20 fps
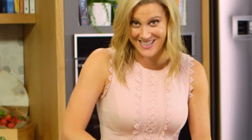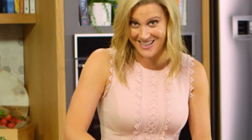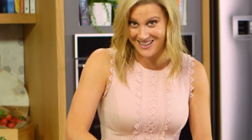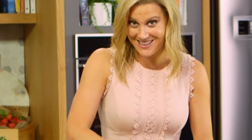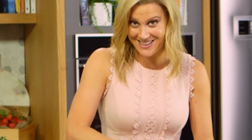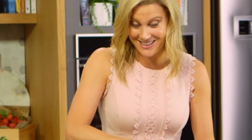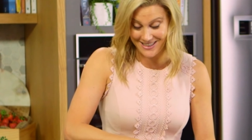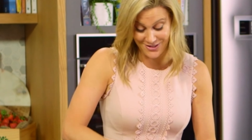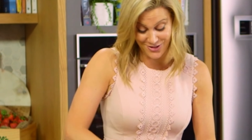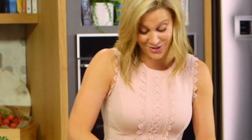out
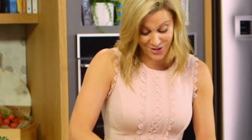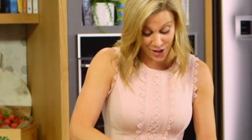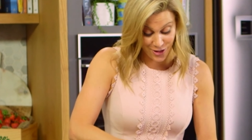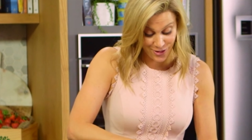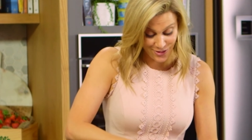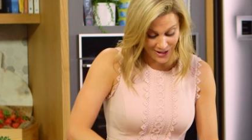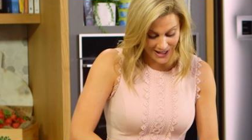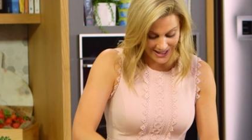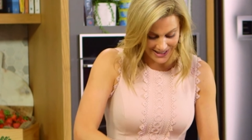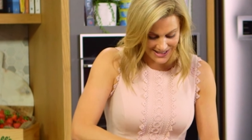there that
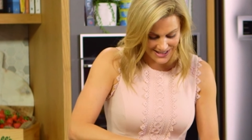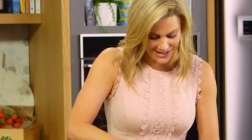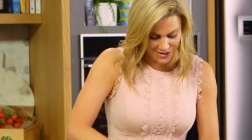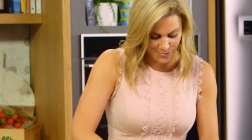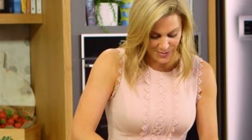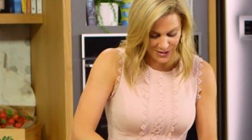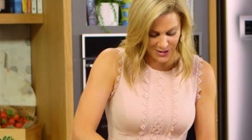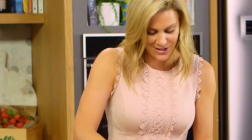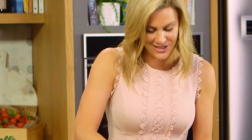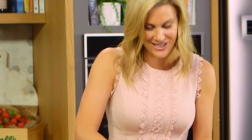don't like
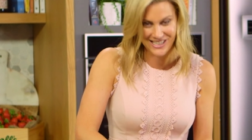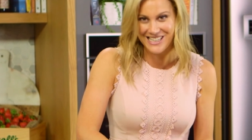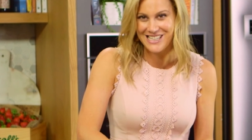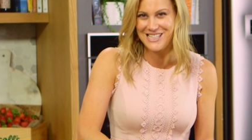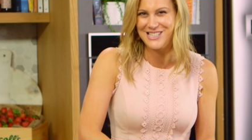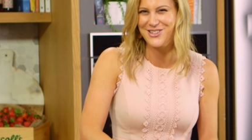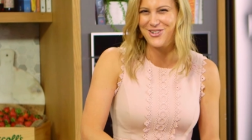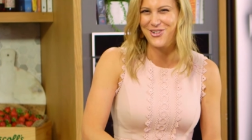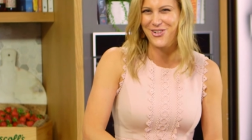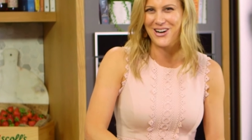dill because it
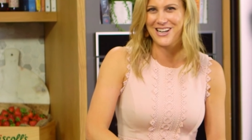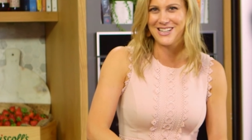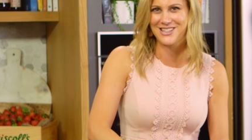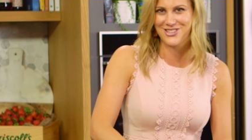is quite